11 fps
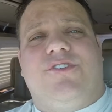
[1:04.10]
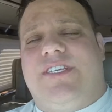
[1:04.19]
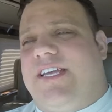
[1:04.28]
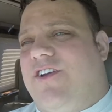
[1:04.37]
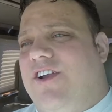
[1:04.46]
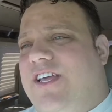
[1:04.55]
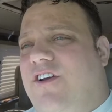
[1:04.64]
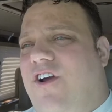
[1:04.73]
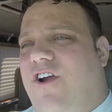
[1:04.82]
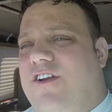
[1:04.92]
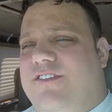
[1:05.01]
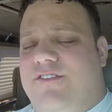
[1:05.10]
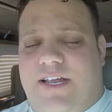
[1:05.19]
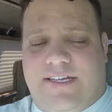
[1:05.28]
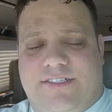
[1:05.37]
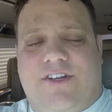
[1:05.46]
security card so
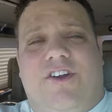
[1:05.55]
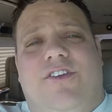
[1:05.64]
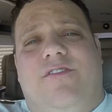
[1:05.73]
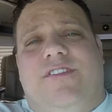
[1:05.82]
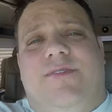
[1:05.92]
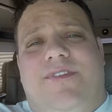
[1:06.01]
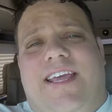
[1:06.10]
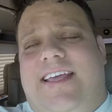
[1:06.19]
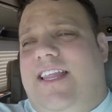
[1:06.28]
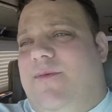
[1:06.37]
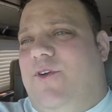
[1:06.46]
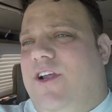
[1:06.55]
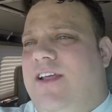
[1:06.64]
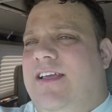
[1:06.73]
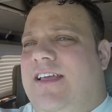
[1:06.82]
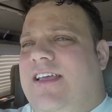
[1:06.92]
I can start doing some day laboring.
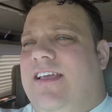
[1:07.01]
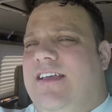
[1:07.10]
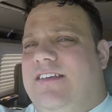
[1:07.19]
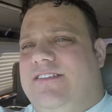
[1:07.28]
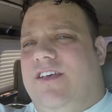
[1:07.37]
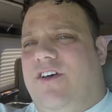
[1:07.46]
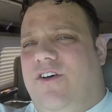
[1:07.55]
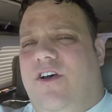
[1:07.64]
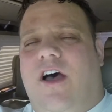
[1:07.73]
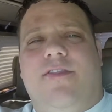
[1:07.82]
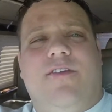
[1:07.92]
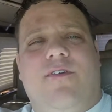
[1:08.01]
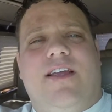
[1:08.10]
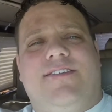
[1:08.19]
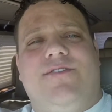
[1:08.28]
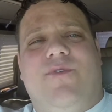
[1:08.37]
So on the
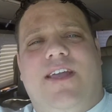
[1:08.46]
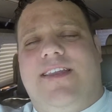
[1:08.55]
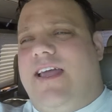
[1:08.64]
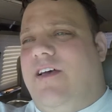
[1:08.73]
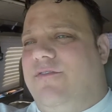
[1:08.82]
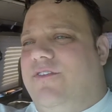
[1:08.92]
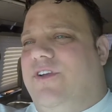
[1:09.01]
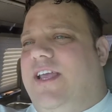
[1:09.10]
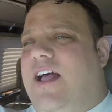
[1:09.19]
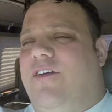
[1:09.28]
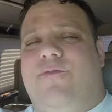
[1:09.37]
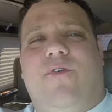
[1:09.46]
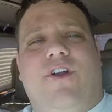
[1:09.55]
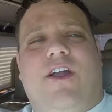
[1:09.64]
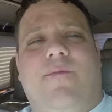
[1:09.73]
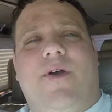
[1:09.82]
rest of the way down through
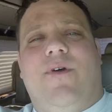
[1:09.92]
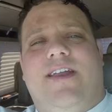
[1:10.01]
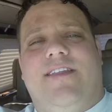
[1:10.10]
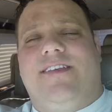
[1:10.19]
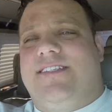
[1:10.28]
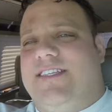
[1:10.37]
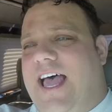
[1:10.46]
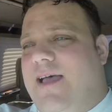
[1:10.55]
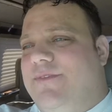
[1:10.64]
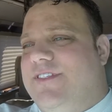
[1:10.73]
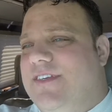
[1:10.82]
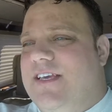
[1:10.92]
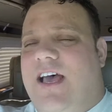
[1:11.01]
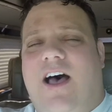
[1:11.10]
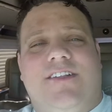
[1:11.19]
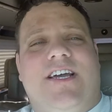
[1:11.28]
California on my way to the slabs.
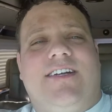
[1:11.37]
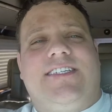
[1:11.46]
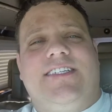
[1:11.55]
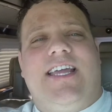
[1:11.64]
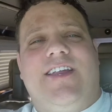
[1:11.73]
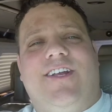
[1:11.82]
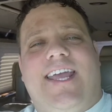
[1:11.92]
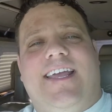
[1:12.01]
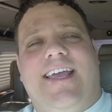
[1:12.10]
I'll talk to you later, okay